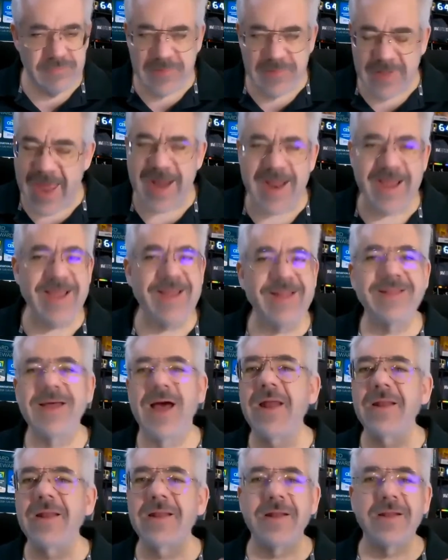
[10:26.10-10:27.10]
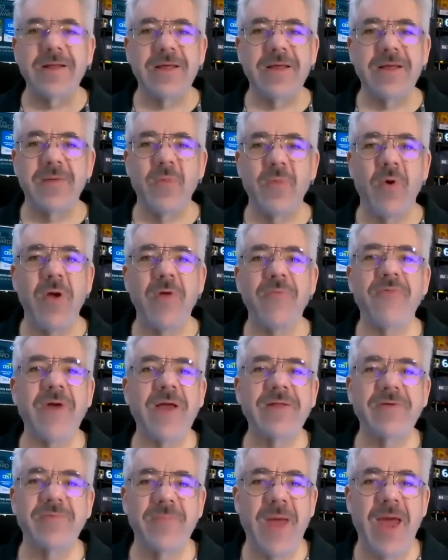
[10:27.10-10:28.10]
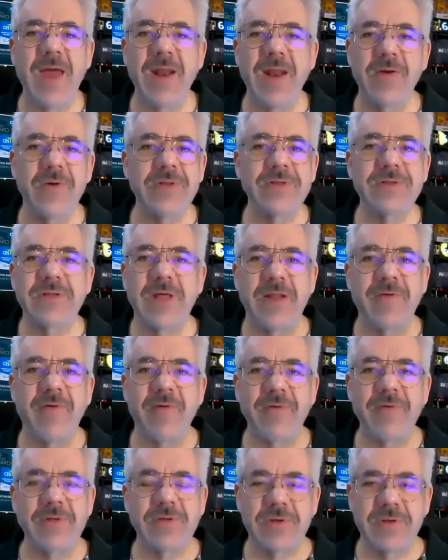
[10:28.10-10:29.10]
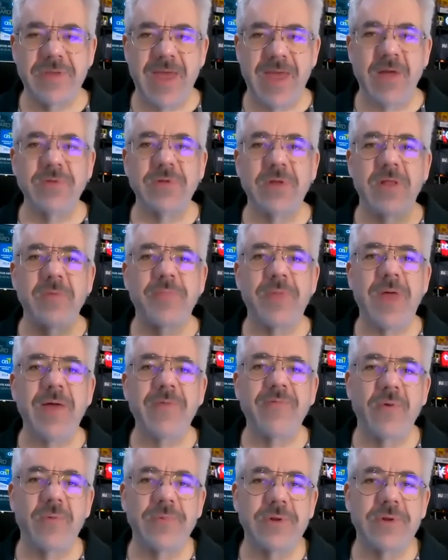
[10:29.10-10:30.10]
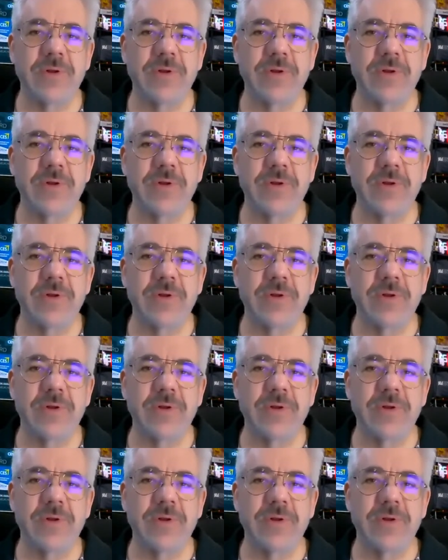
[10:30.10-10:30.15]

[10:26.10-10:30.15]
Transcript: getting it done in a, in a more effective manner instead of having to count on the platform